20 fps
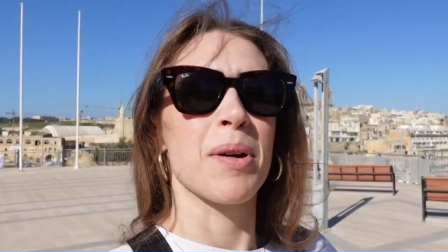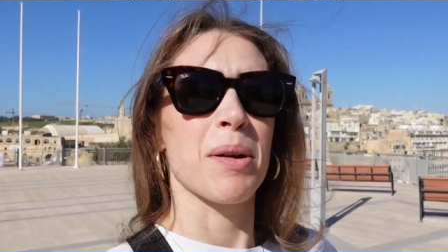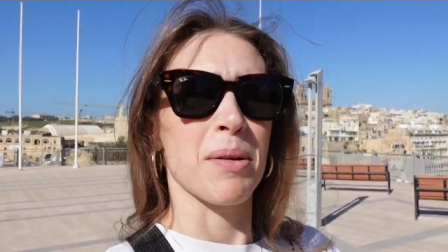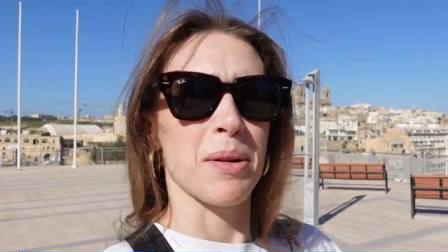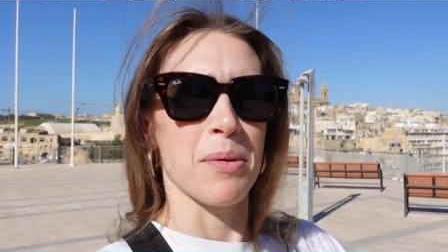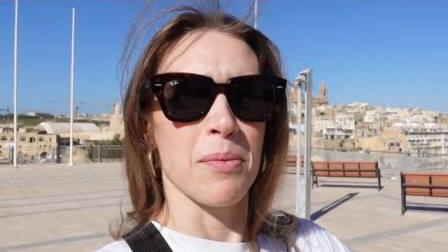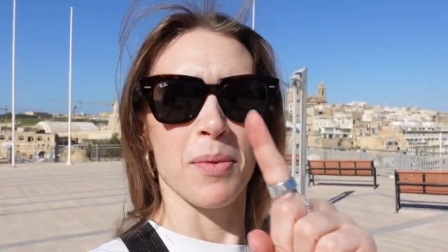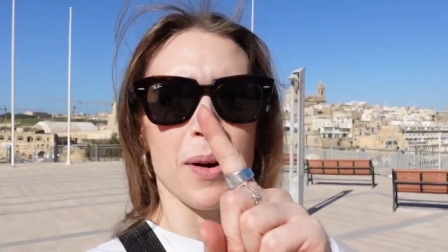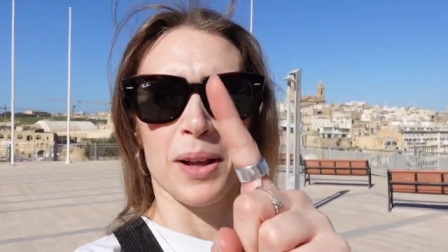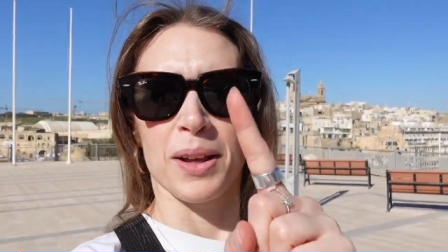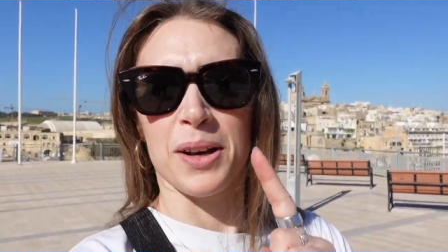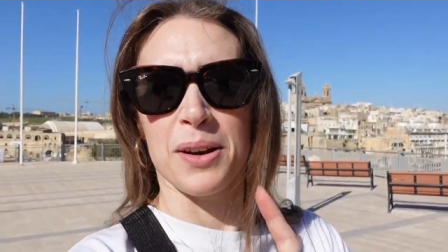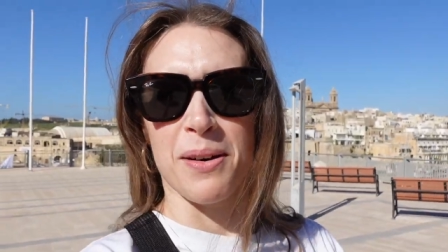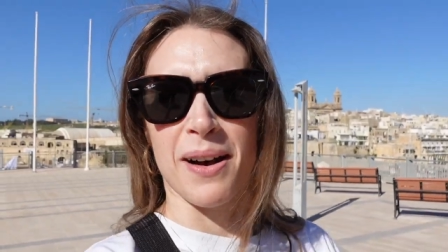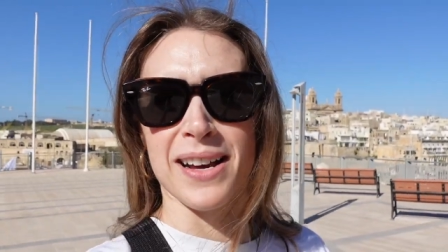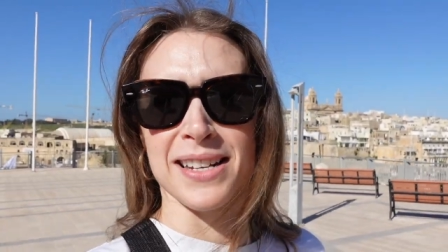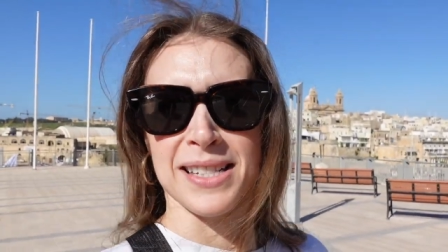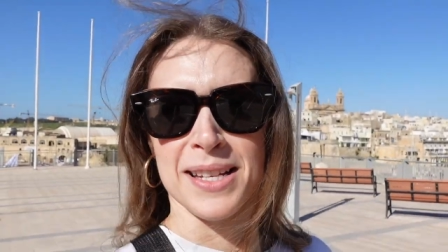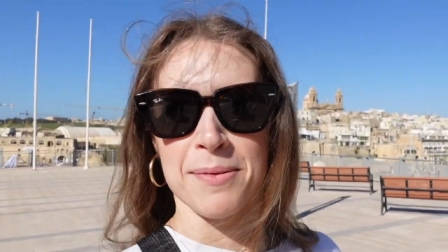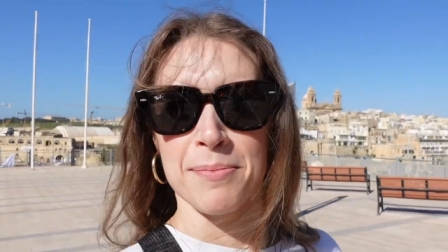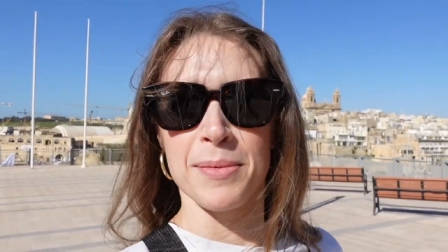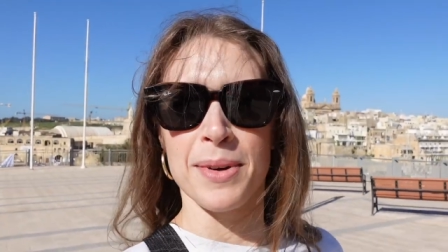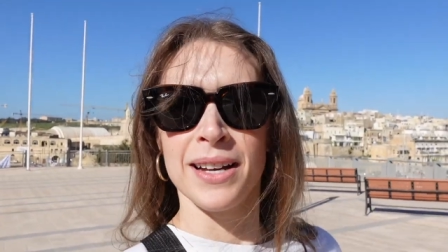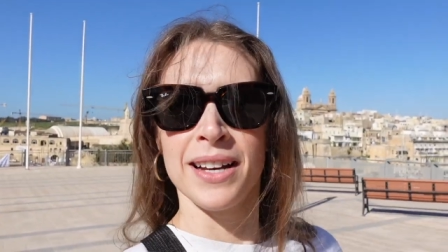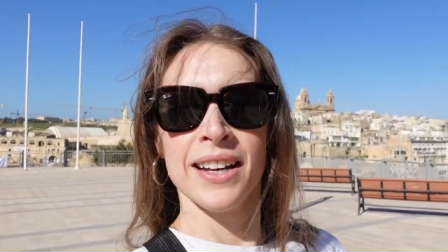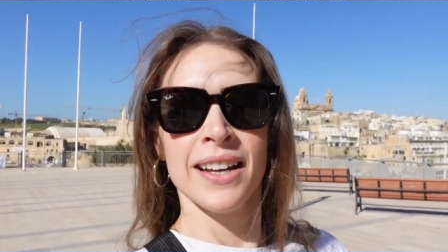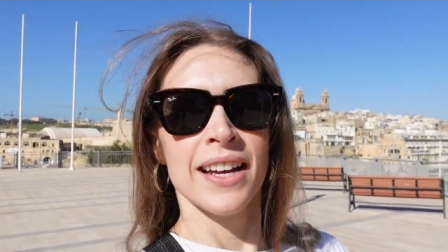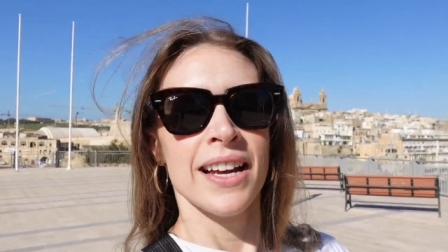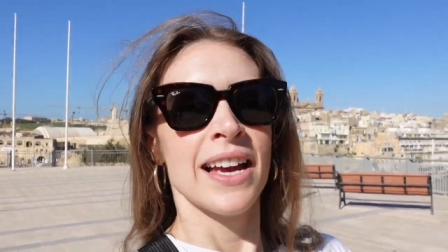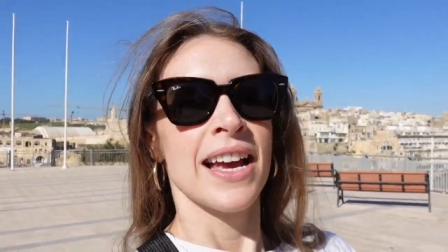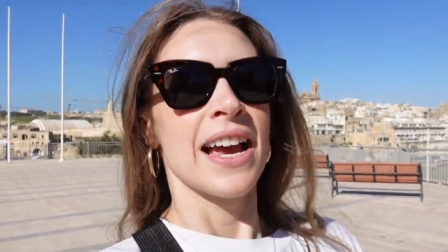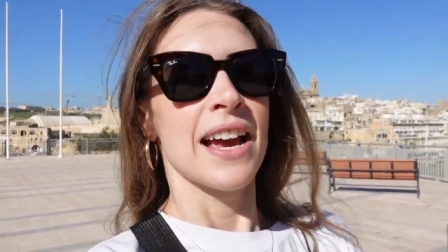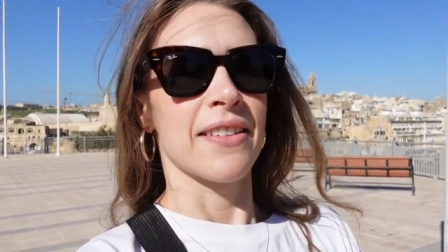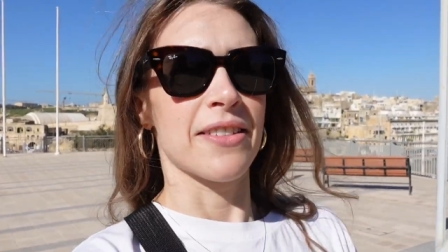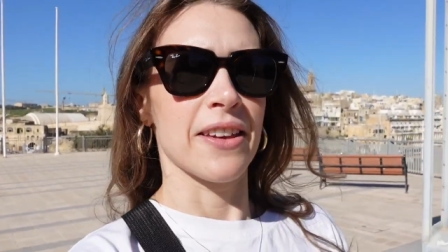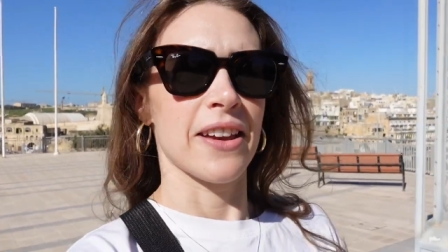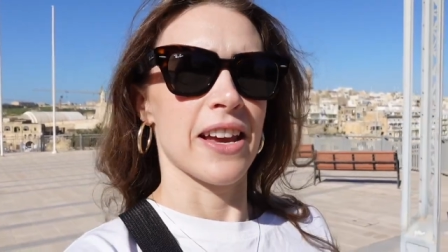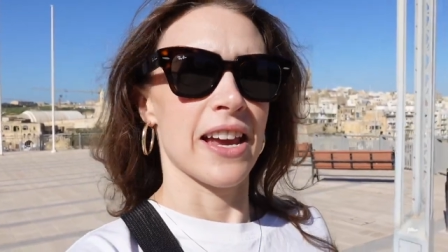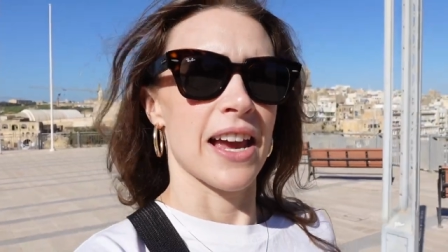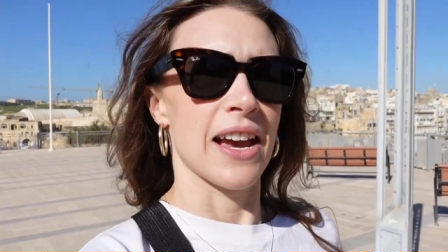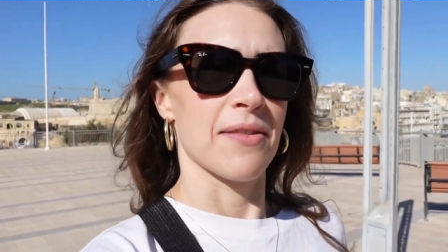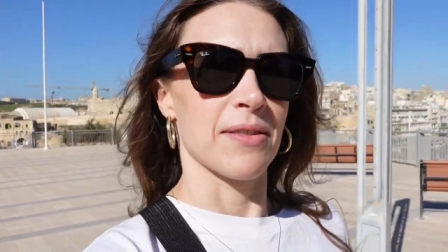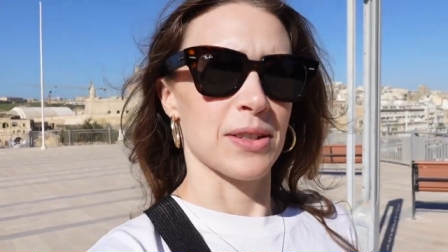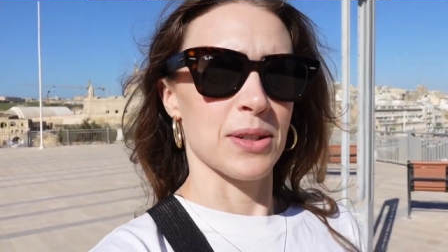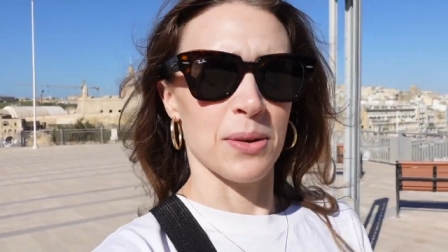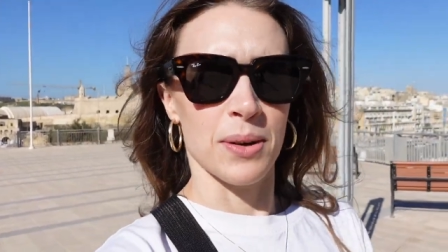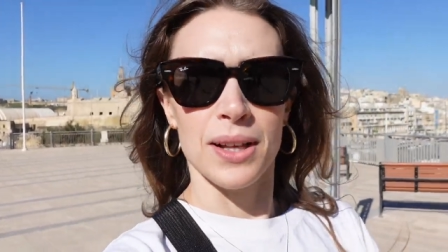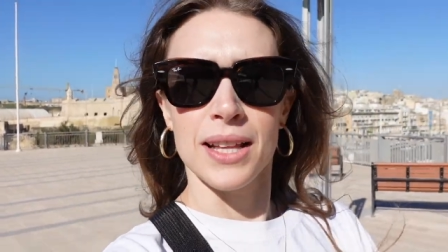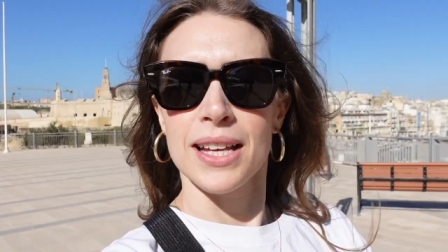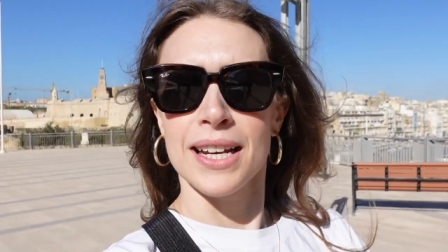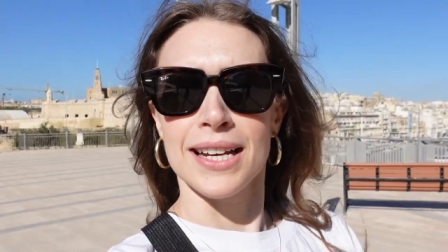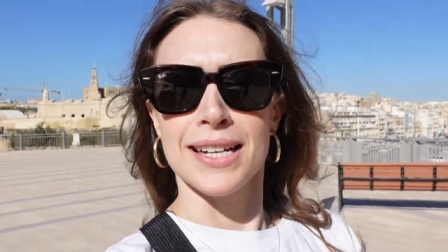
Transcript: but we will go ask them if they have a toilet